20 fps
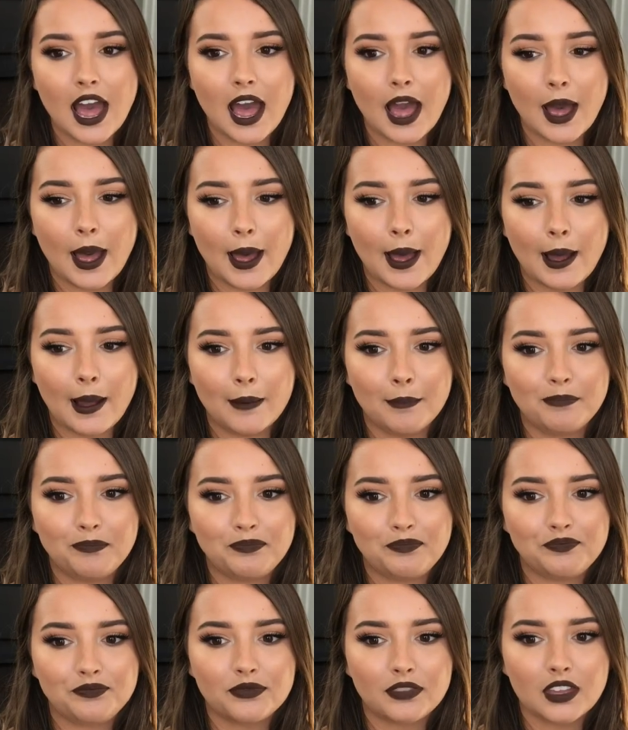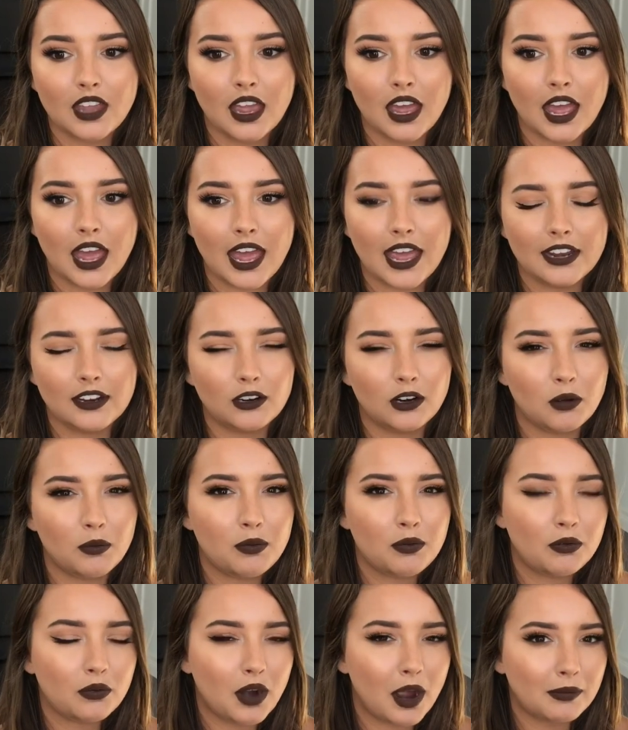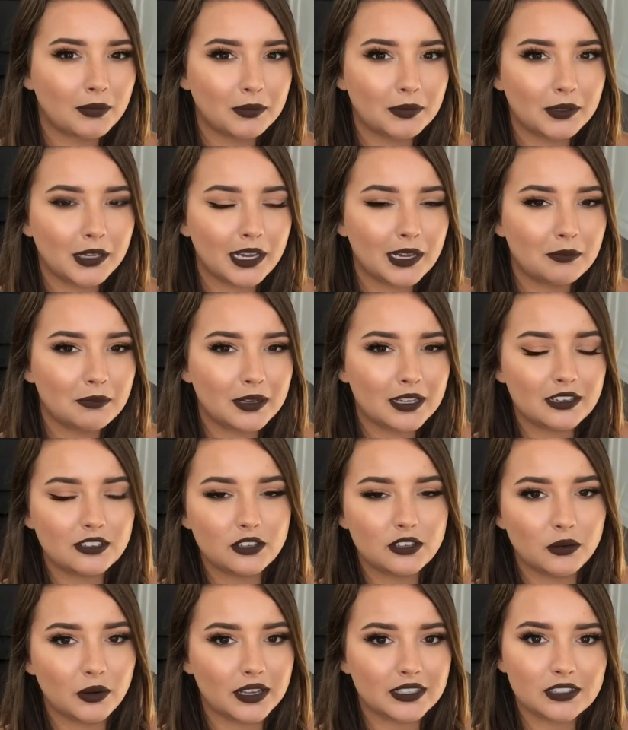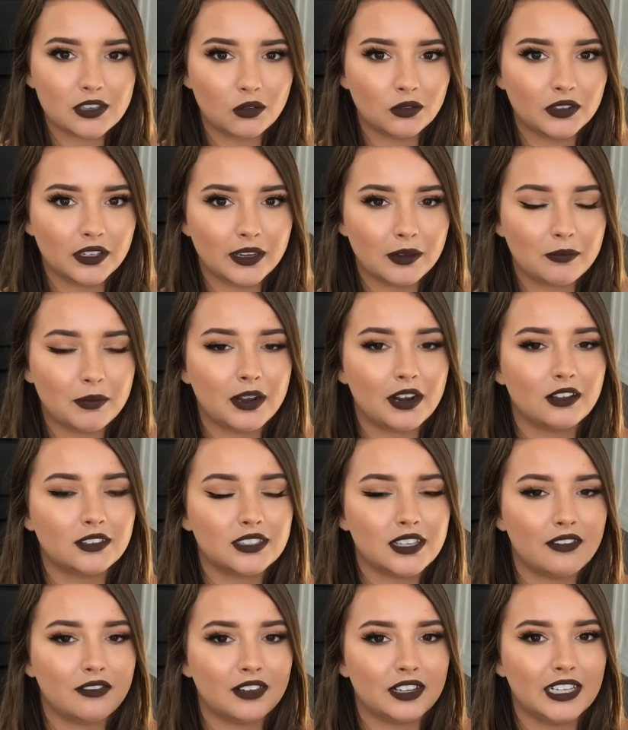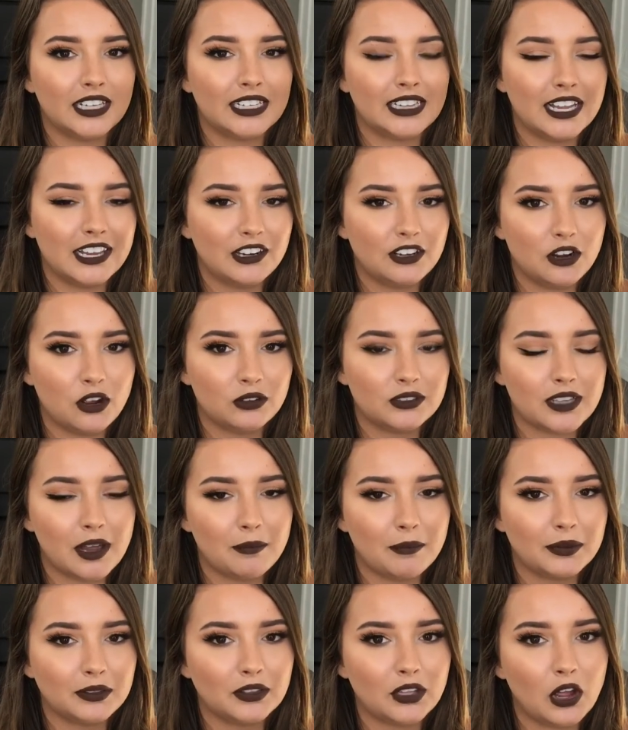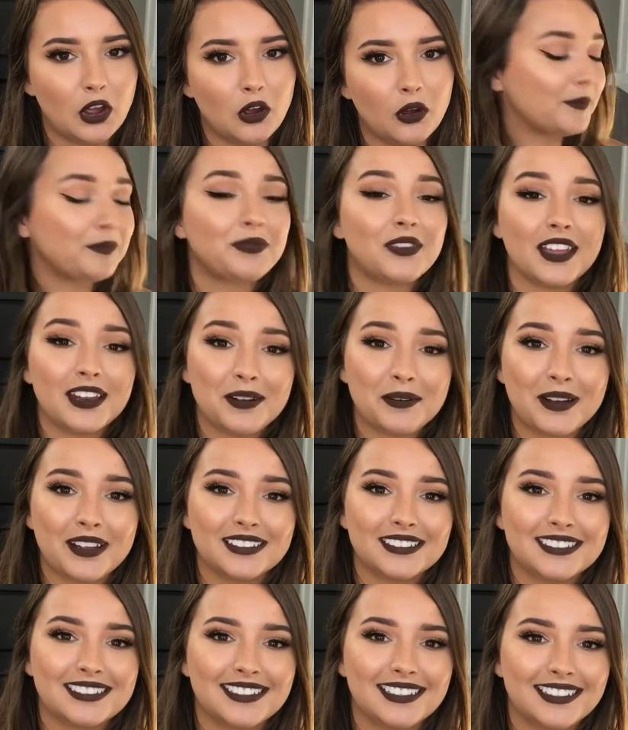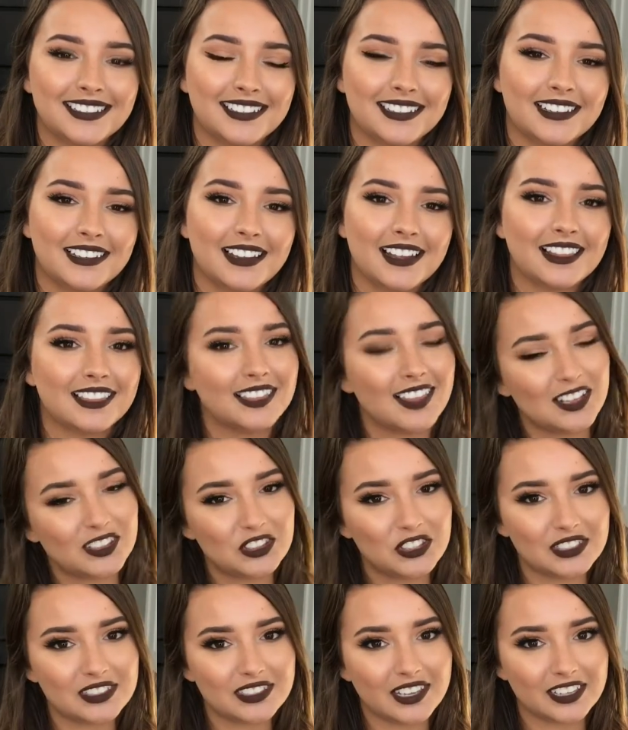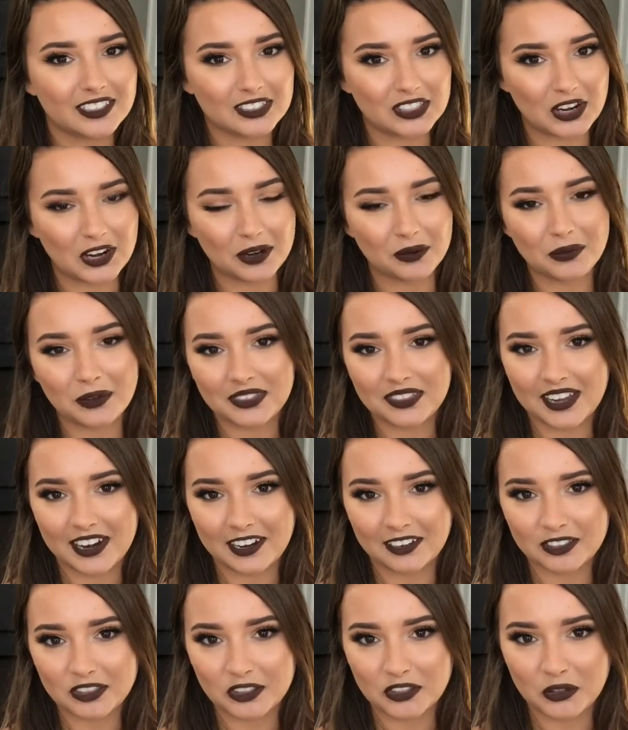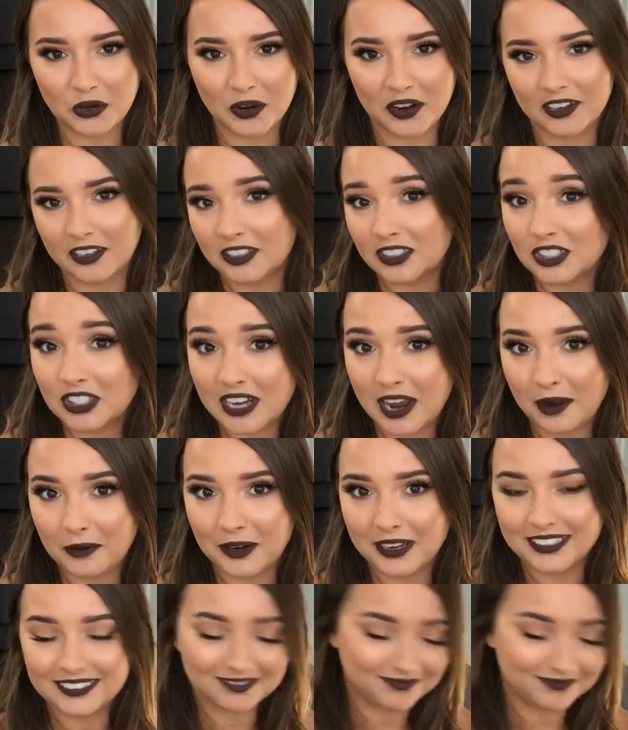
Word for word: um, And it'll probably be U S only, but I'll definitely let you know down below. Anyways, let's just get started with the hair tutorial, shall we?